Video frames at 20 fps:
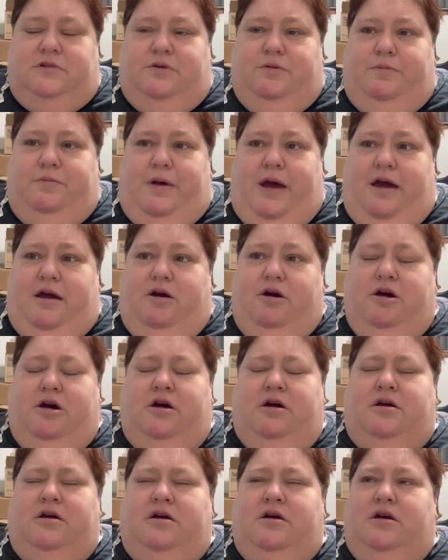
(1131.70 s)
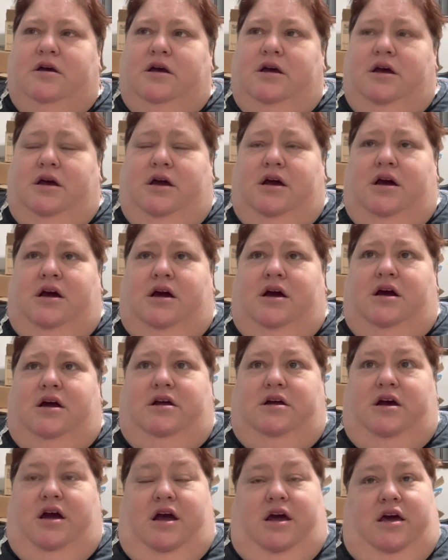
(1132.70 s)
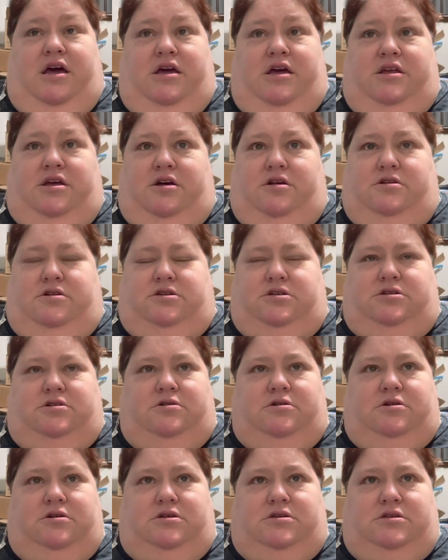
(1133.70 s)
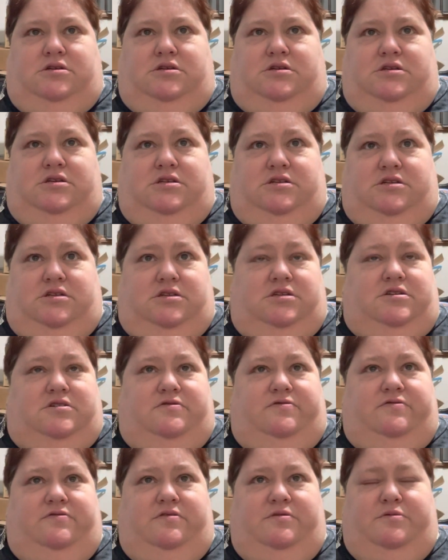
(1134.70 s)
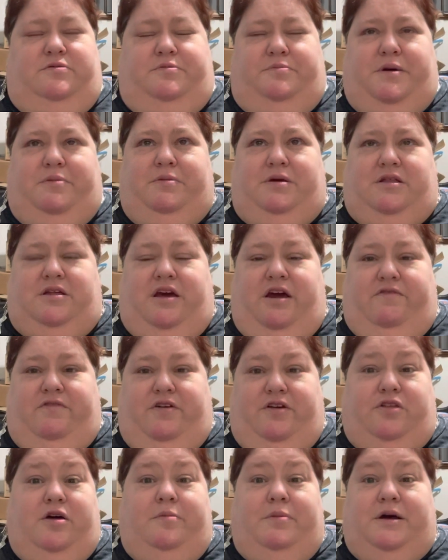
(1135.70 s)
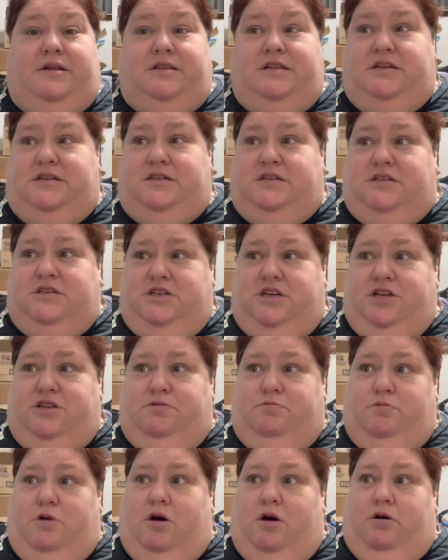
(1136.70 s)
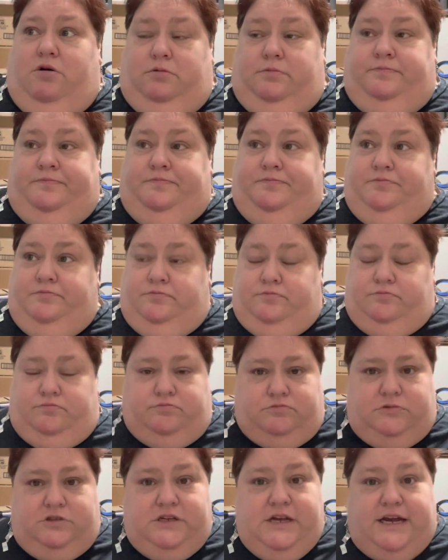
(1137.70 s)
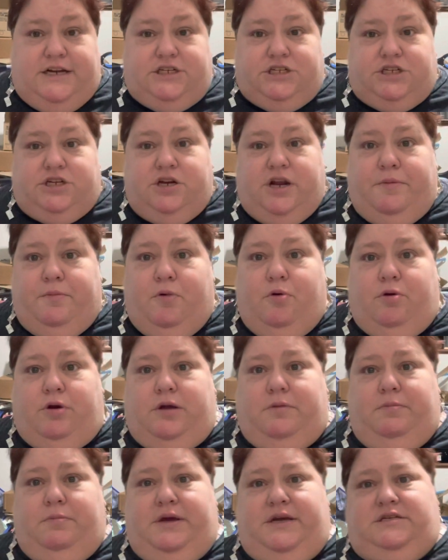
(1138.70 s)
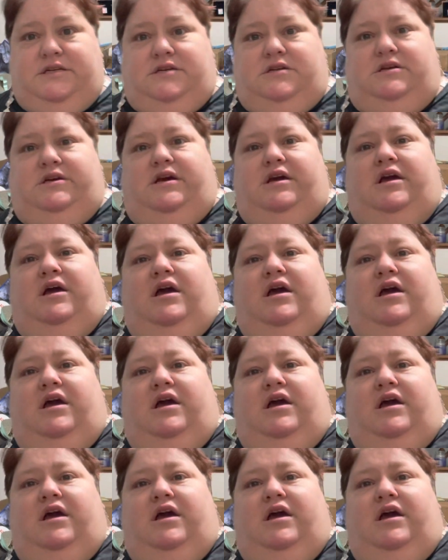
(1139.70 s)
back, I gotta tell this story. This made me laugh. I thought about this, yesterday morning, basically.